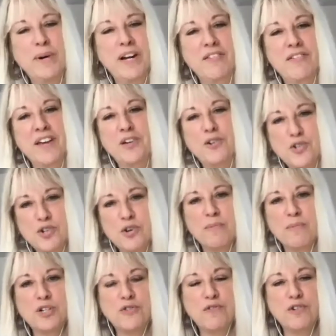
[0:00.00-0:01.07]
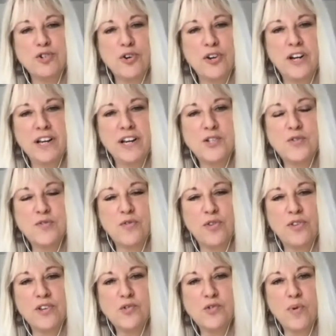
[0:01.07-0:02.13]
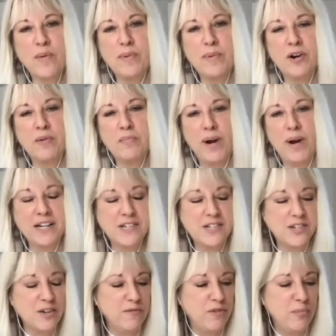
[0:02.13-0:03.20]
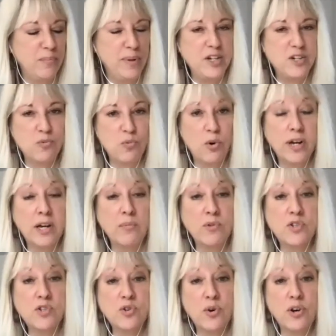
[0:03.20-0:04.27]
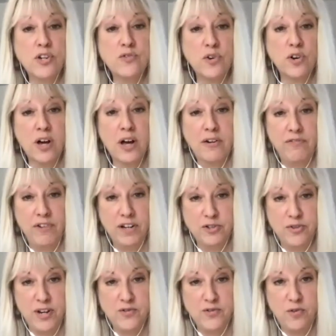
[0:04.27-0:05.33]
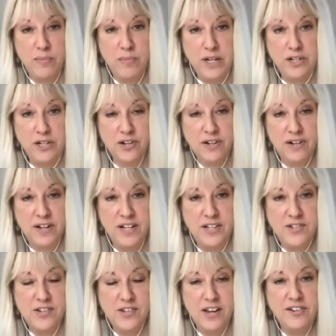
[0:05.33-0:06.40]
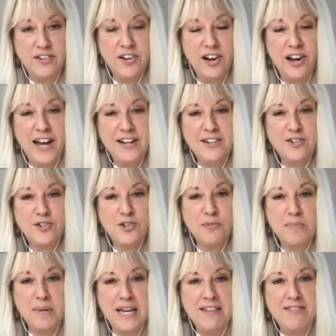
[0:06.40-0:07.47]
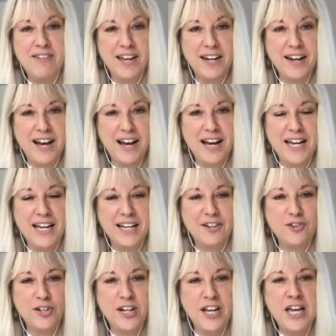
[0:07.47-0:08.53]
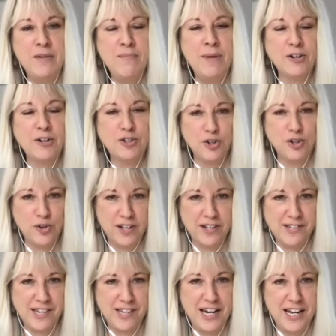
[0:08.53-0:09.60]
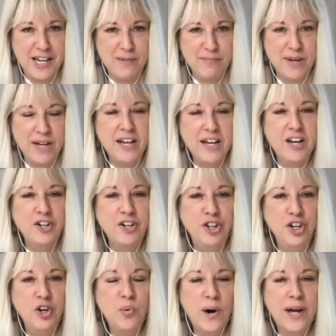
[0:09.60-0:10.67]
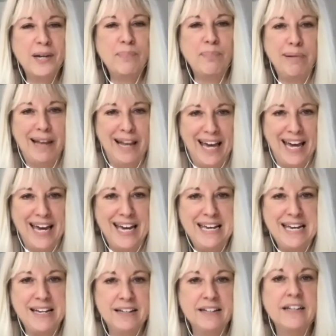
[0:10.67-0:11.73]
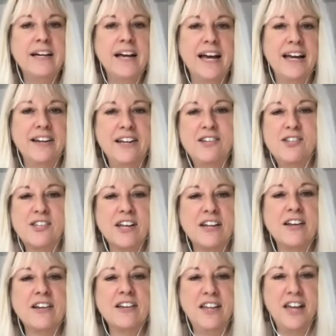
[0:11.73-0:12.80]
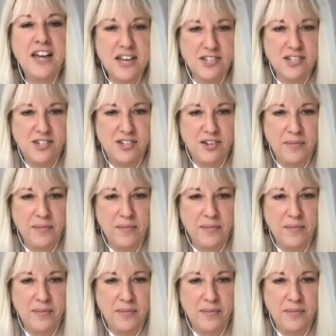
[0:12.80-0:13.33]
Thank you so much for joining us for this webinar, Practicing for Peace, Working with Stories for Conflict Transformation. It's a delight to me that I could email Toke and say to him, do you want to play? And he said, yes.